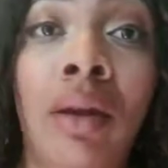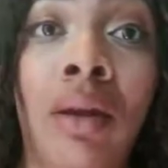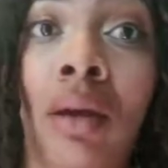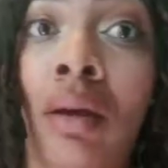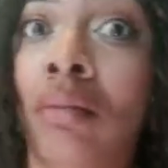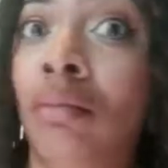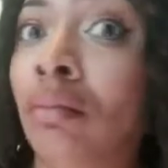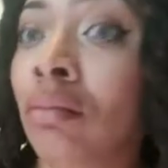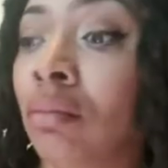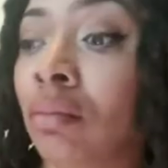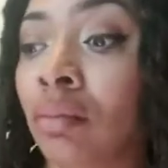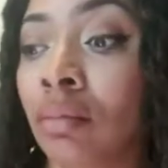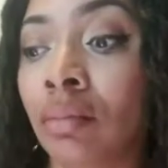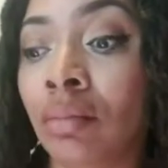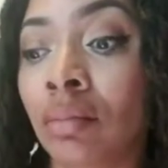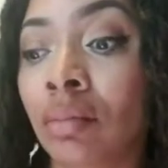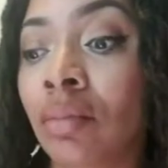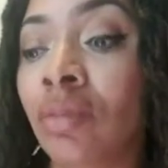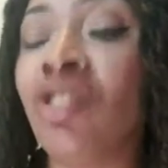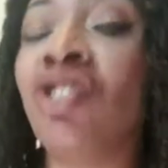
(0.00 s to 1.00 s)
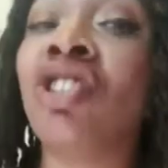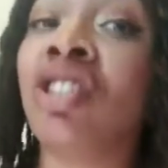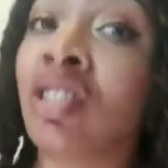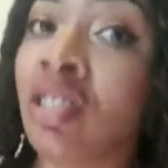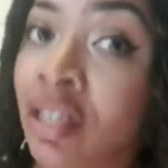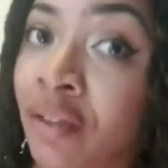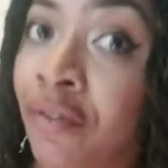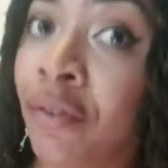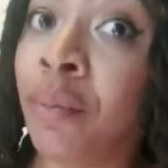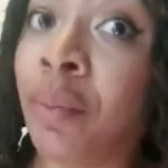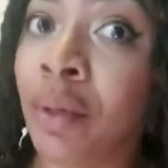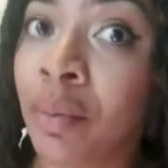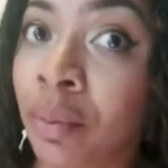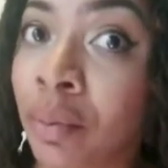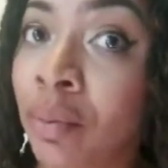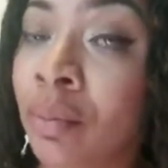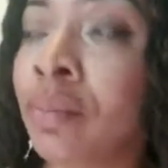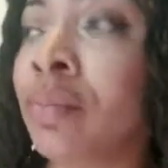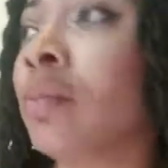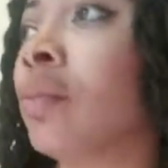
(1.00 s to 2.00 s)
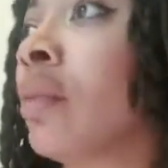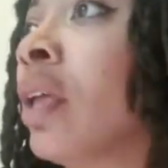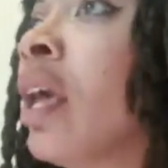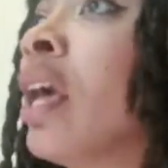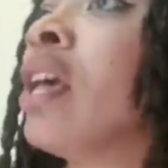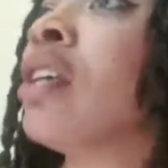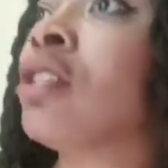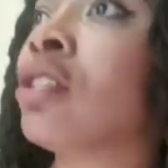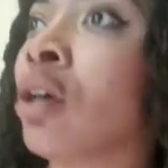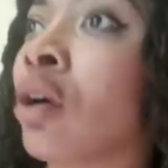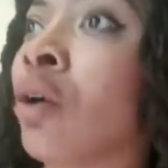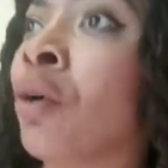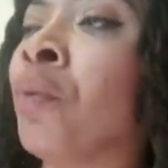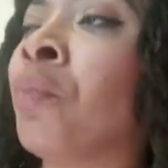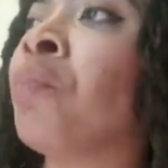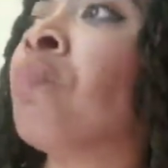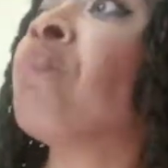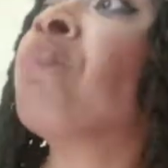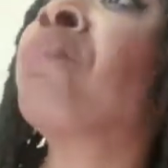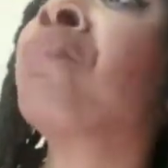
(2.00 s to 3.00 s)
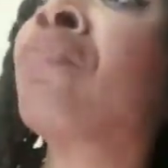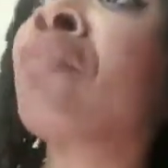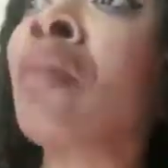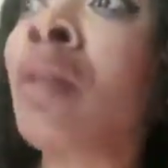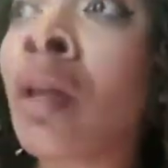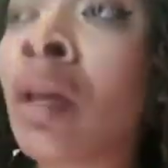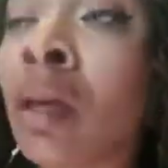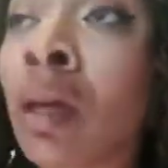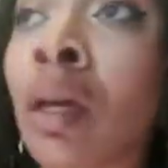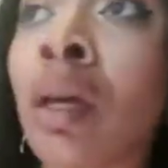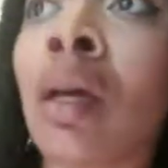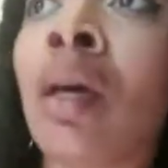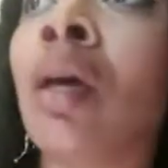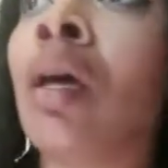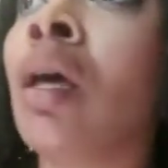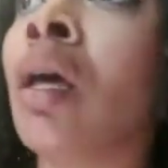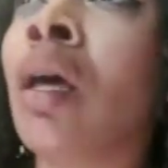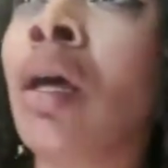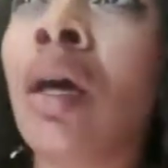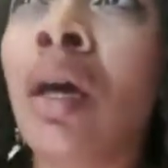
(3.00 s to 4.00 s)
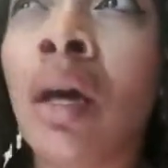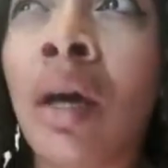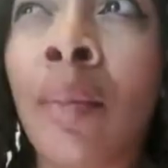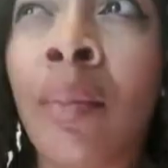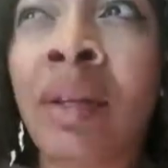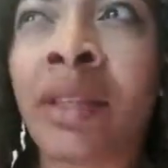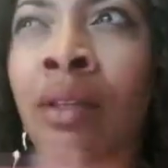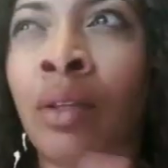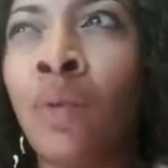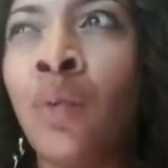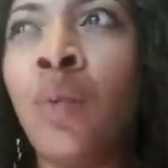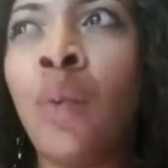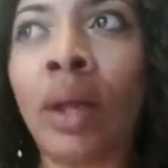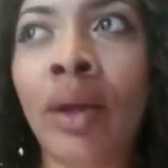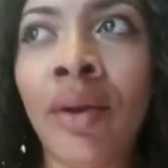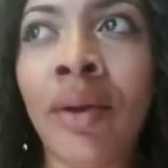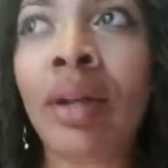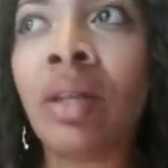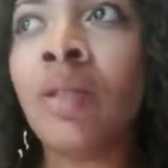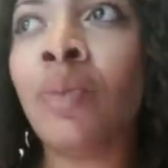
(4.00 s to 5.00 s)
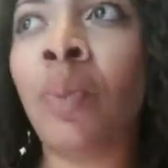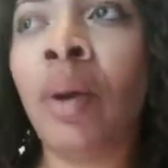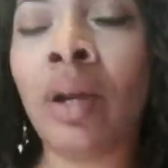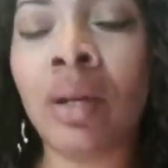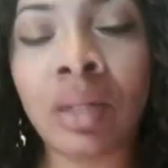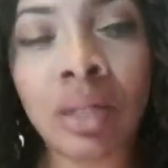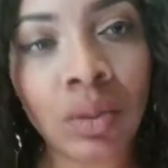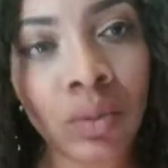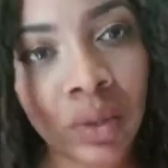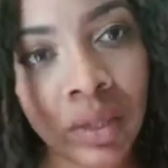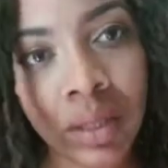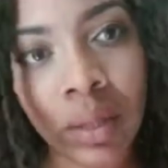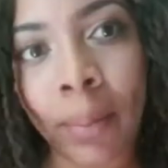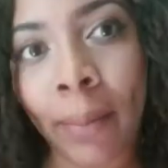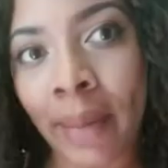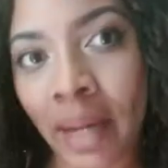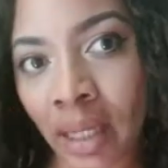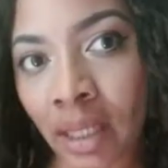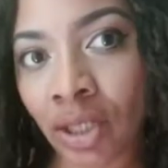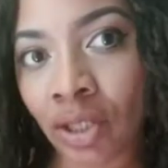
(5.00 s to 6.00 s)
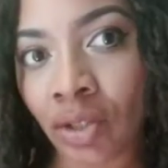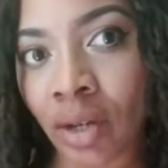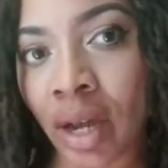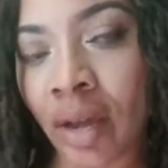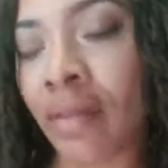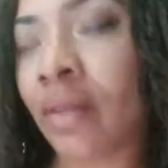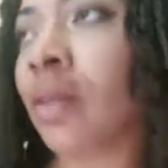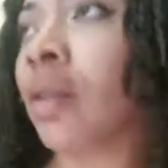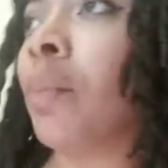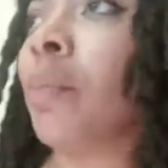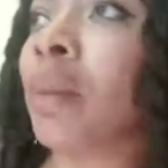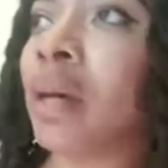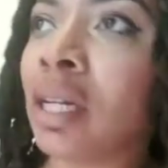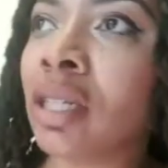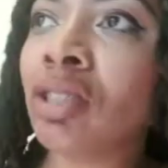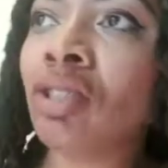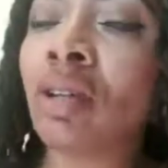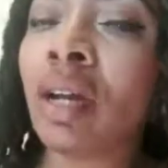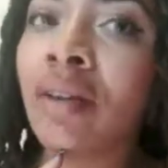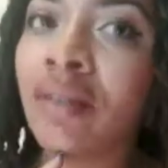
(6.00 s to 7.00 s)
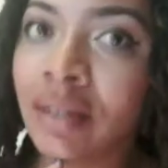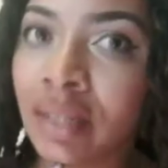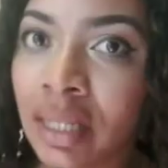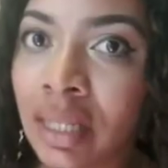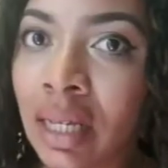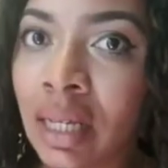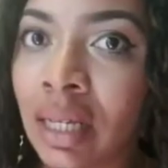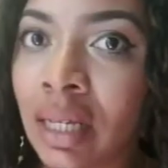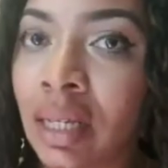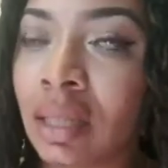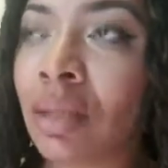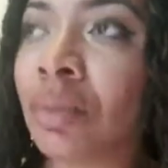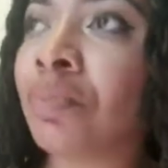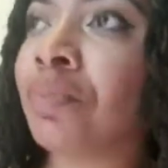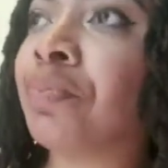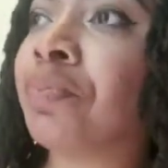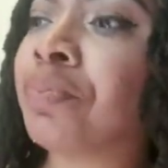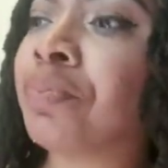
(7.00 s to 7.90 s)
don't know. Just different people. So, but the weirdest person was a bus driver. The bus driver says,